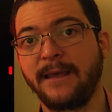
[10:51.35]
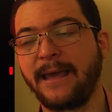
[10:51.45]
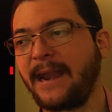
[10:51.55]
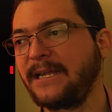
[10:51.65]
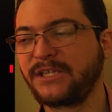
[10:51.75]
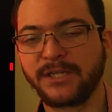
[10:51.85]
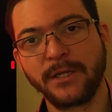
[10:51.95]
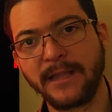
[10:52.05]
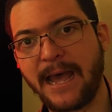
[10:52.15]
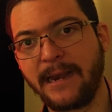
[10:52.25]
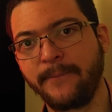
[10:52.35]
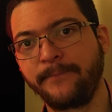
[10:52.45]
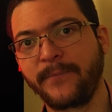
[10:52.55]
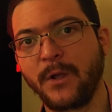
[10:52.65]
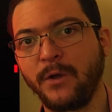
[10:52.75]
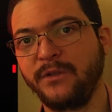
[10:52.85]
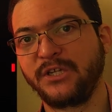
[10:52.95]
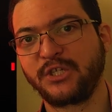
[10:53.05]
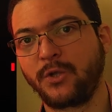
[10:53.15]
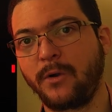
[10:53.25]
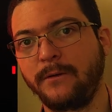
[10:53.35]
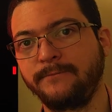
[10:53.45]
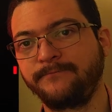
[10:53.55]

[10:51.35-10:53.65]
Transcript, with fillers: And I saw that on the store.